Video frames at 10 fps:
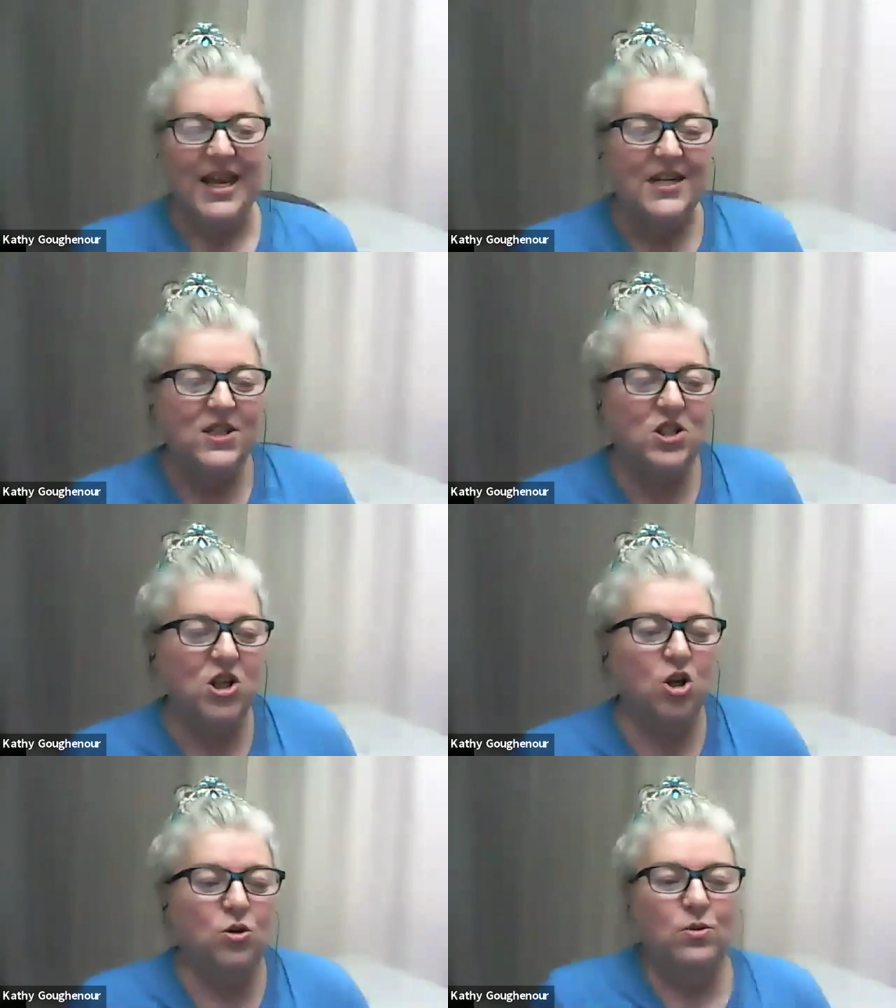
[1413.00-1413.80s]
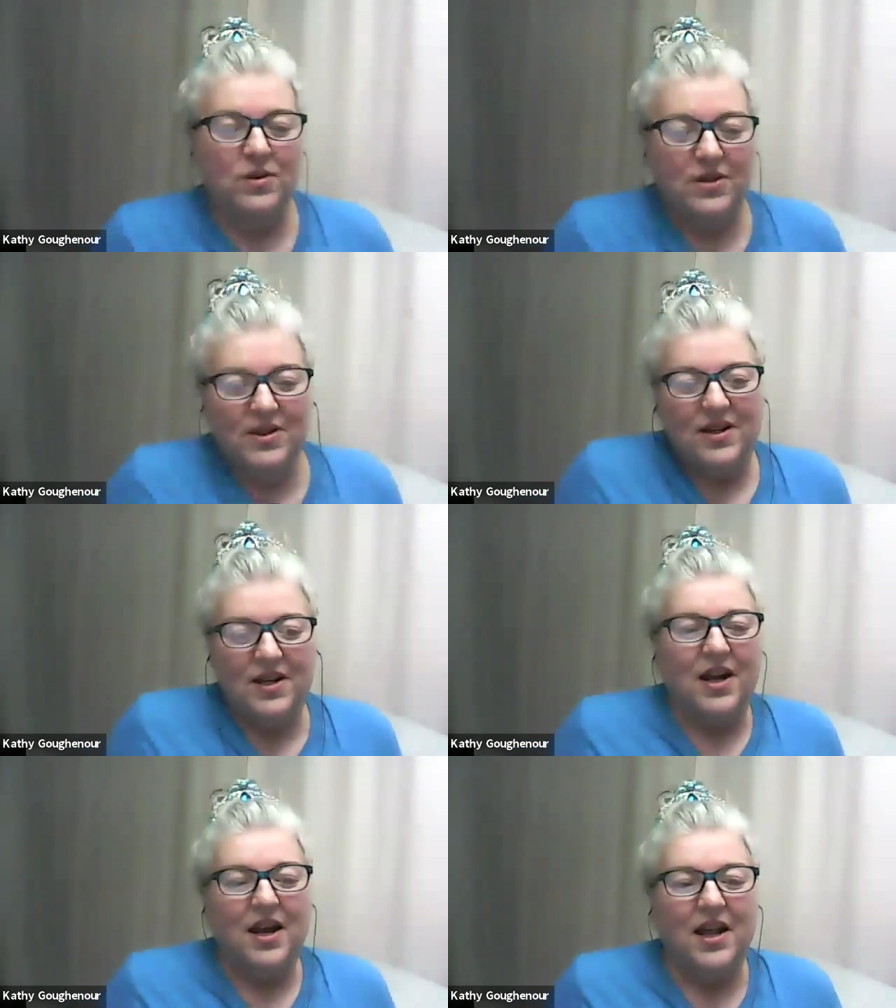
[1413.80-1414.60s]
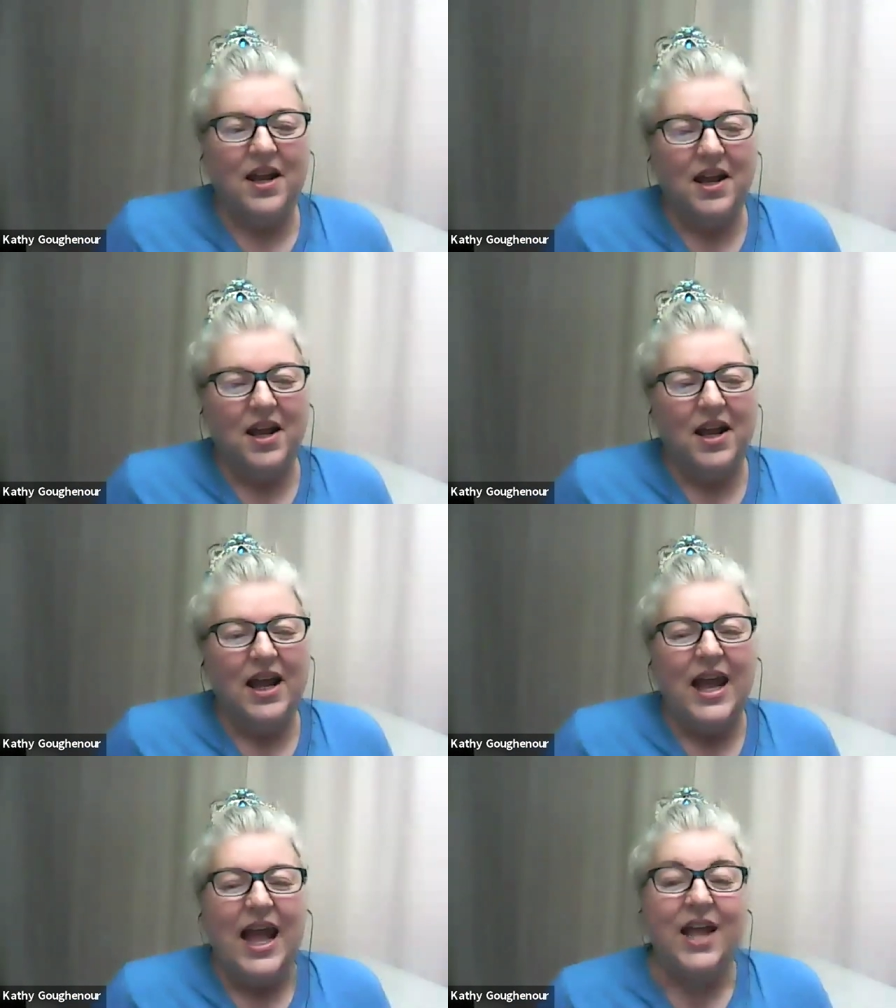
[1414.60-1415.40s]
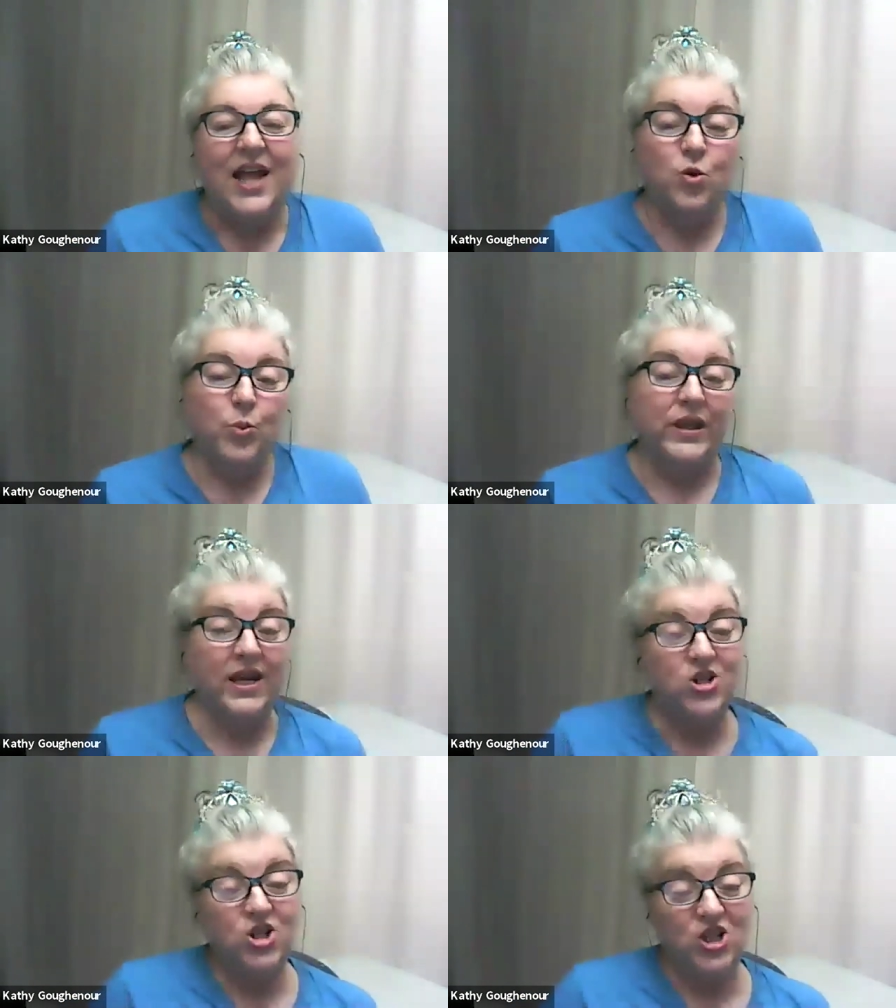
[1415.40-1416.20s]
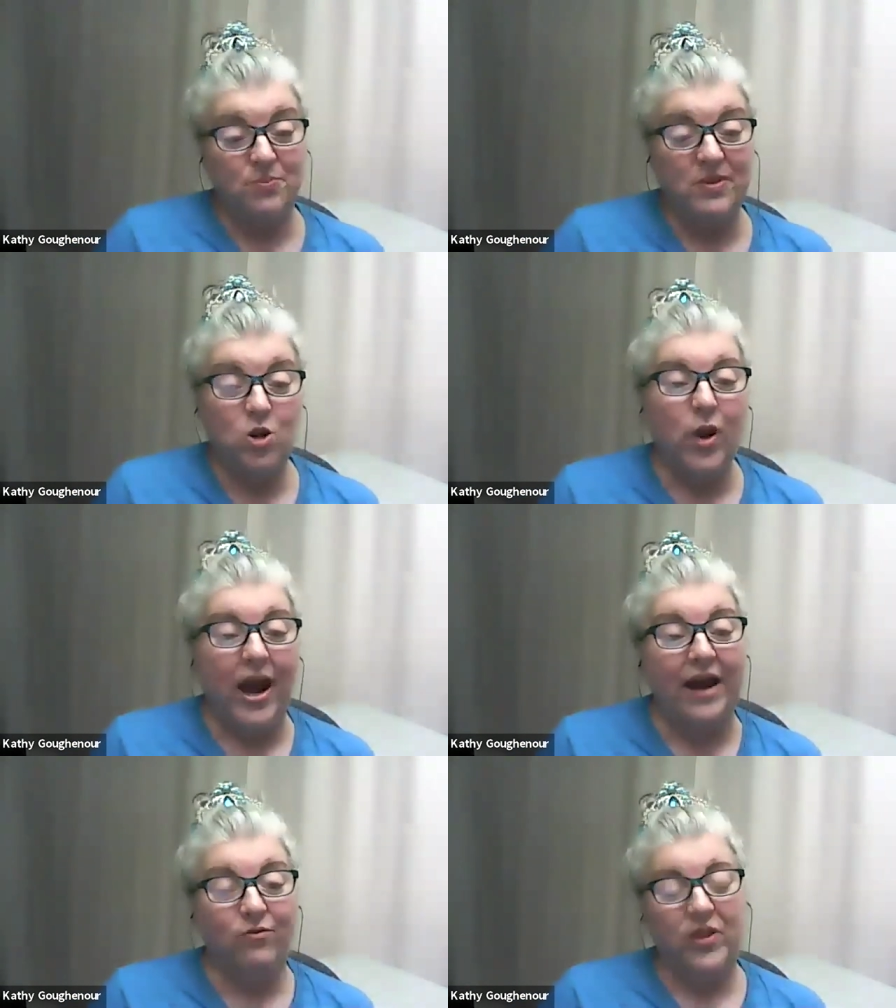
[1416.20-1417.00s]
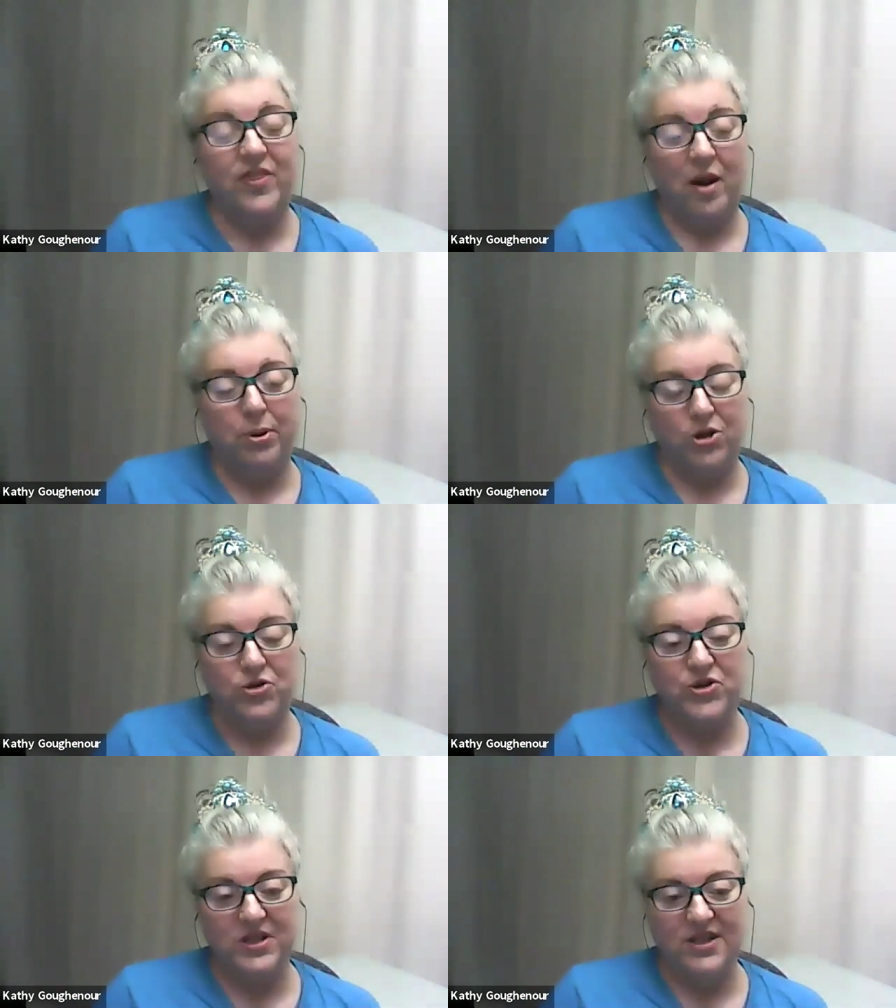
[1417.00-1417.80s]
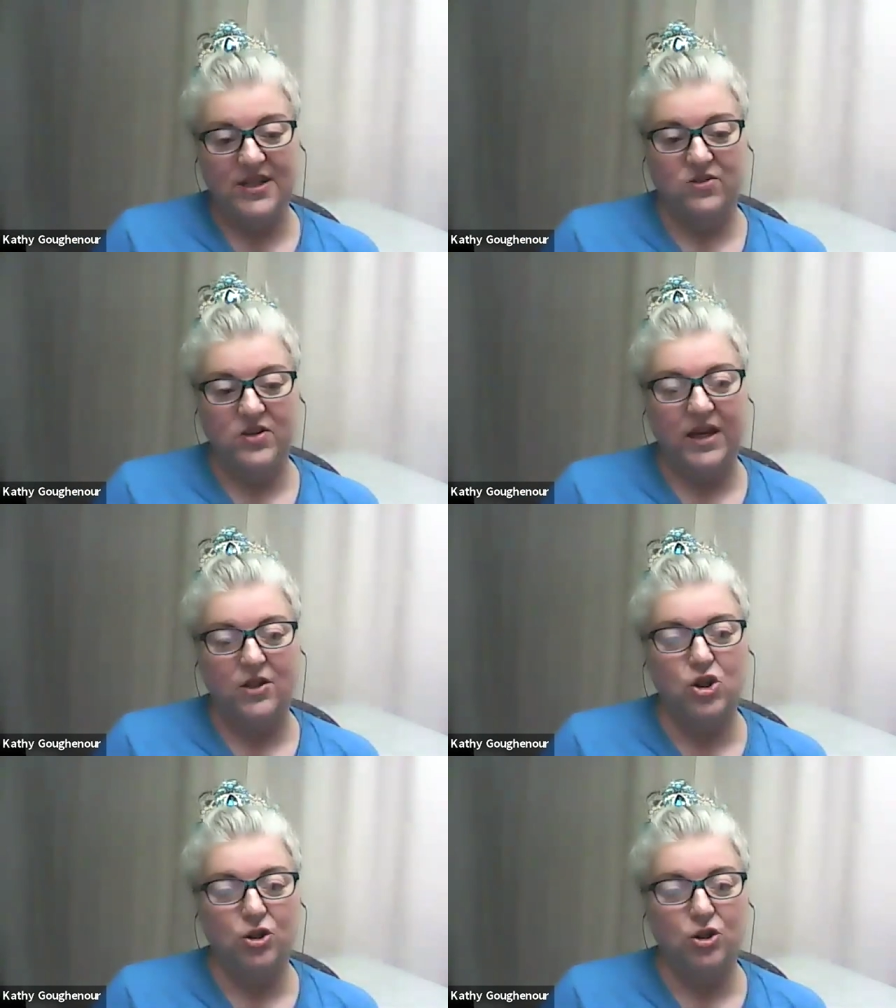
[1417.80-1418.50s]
it really so, depends on the person and the relationship that you have with that person it sounds yeah like